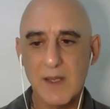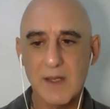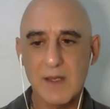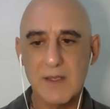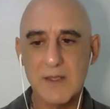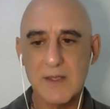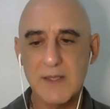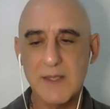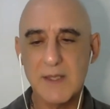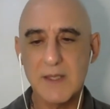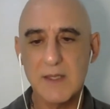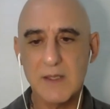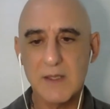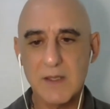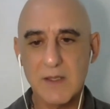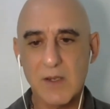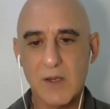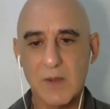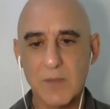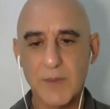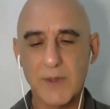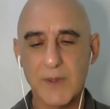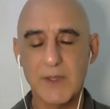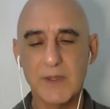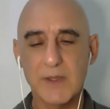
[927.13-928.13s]
zinc and
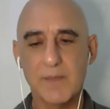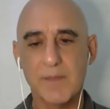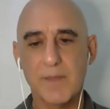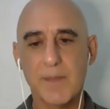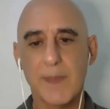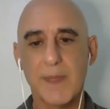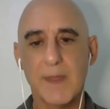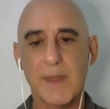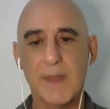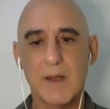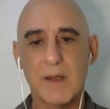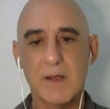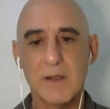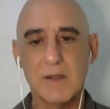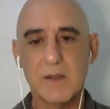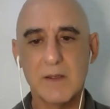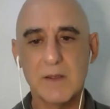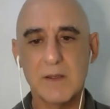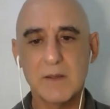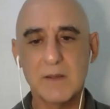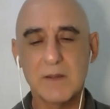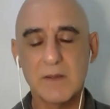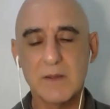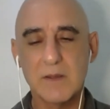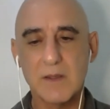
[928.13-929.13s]
copper on
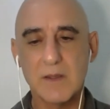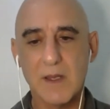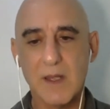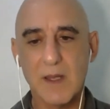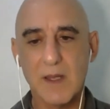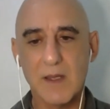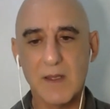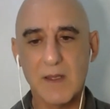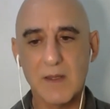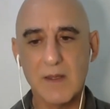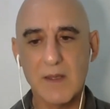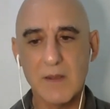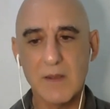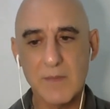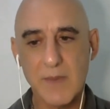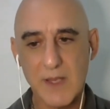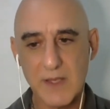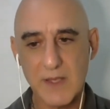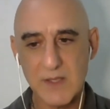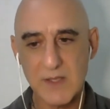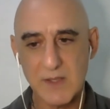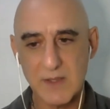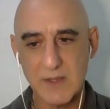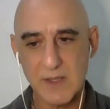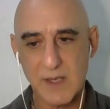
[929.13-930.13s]
the
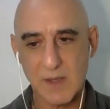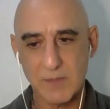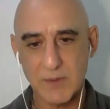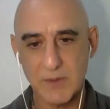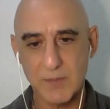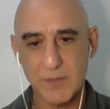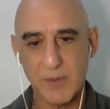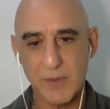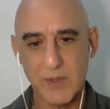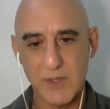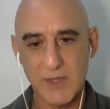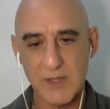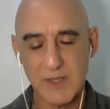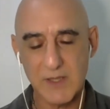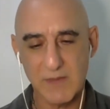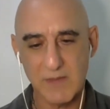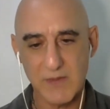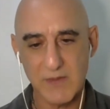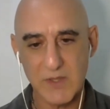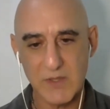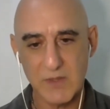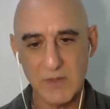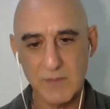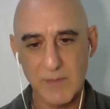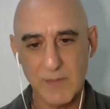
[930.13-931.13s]
master and couple points of the
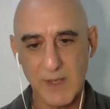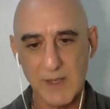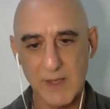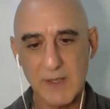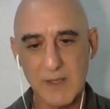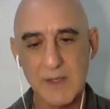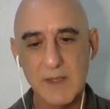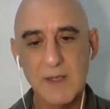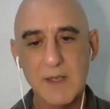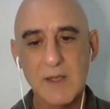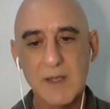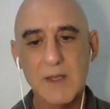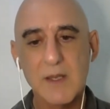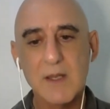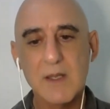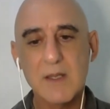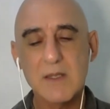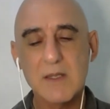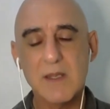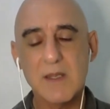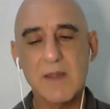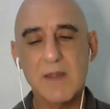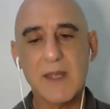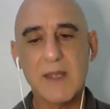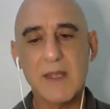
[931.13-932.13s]
Dumai.
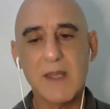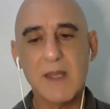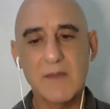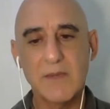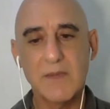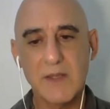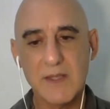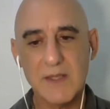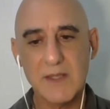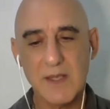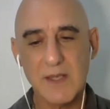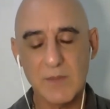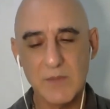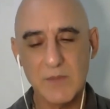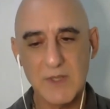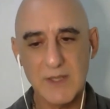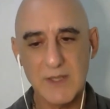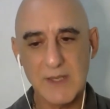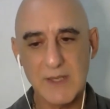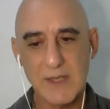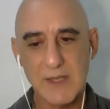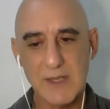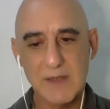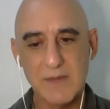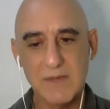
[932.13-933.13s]
So that gave her some
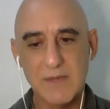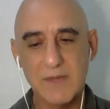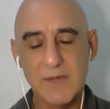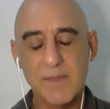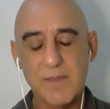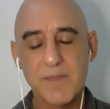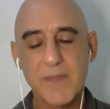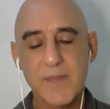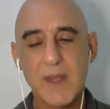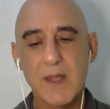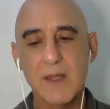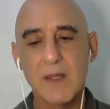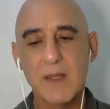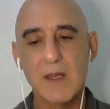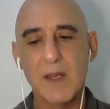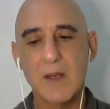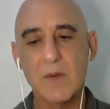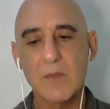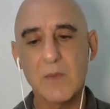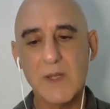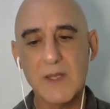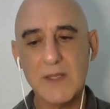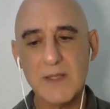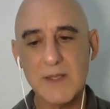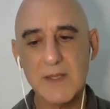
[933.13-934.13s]
relief.
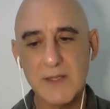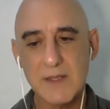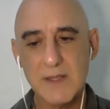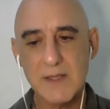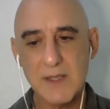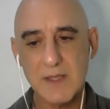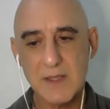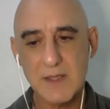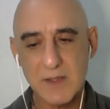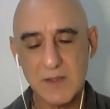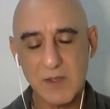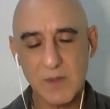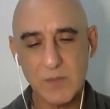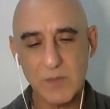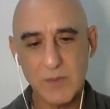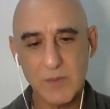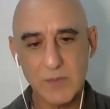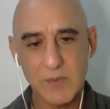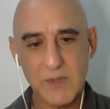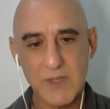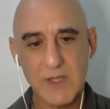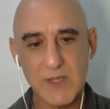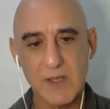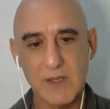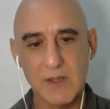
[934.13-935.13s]
And whilst the zinc and copper
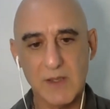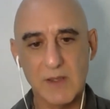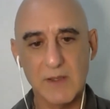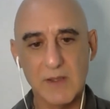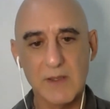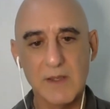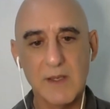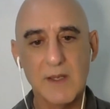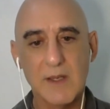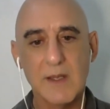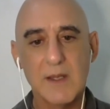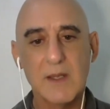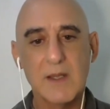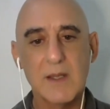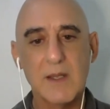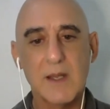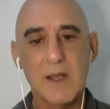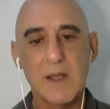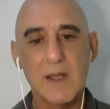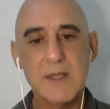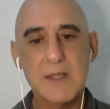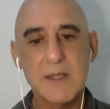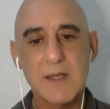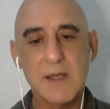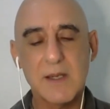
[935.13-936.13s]
was on,
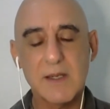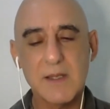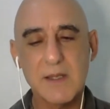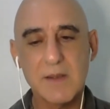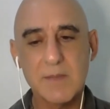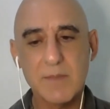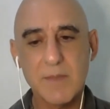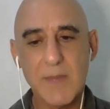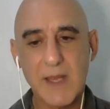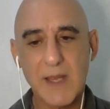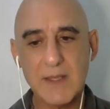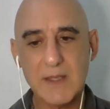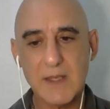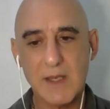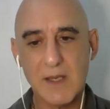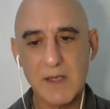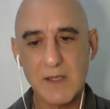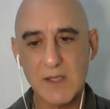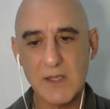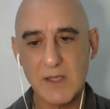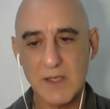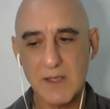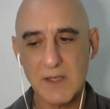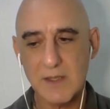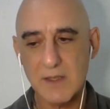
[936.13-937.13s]
I started
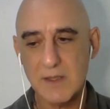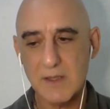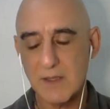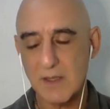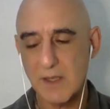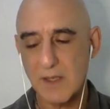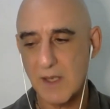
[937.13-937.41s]
massaging